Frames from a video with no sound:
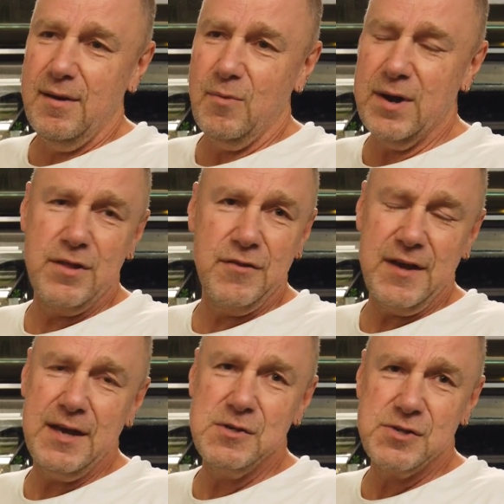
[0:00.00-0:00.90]
one of the
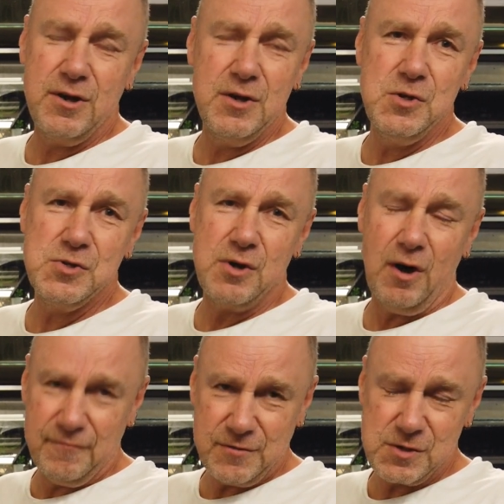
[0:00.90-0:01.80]
things that I used to
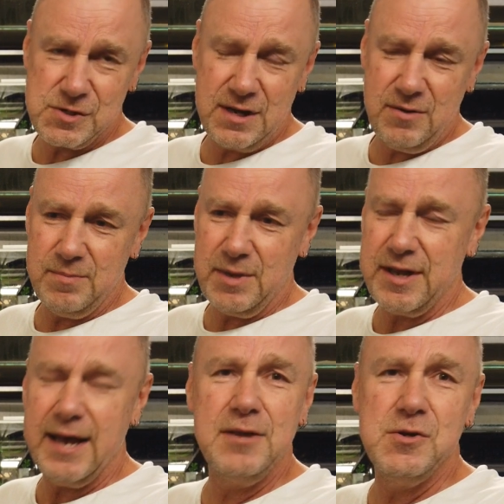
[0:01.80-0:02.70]
often see when my
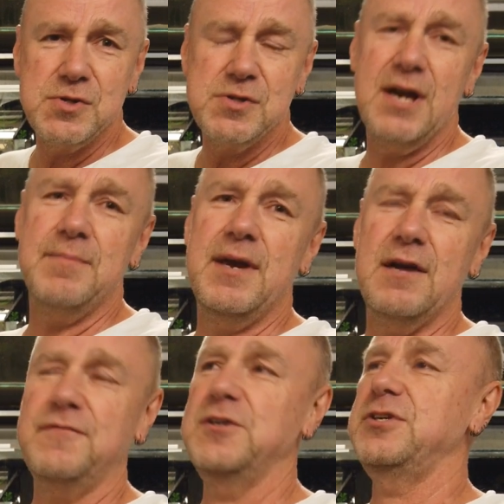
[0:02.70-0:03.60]
dad used to take me
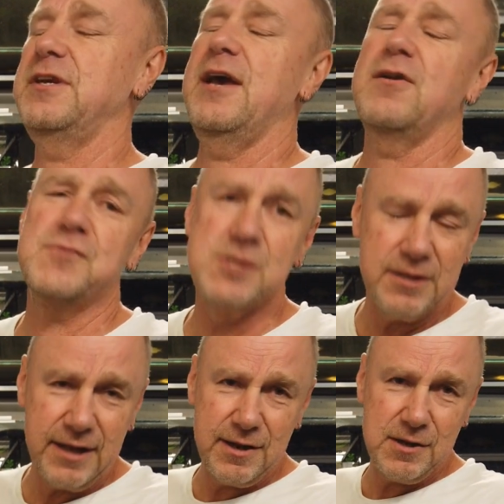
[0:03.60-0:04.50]
out fishing out of
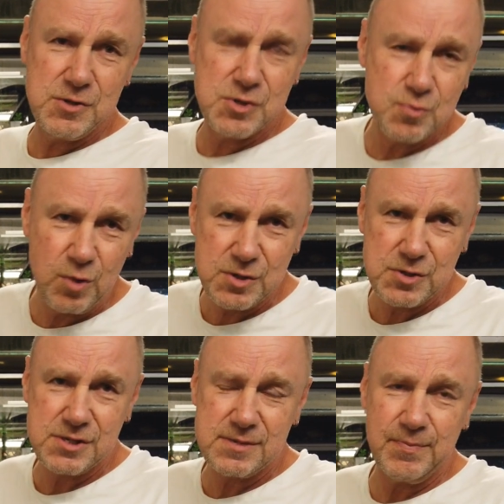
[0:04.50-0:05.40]
St Leonard's
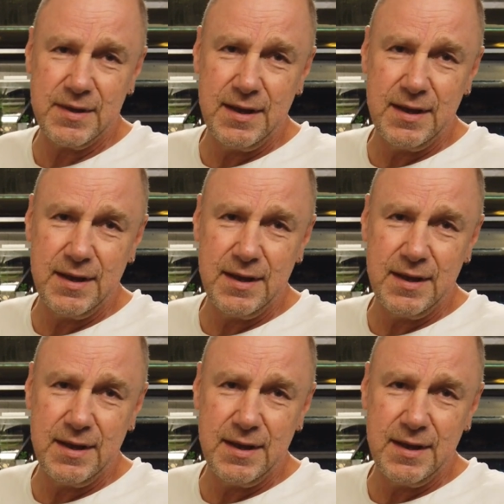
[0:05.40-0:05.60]
was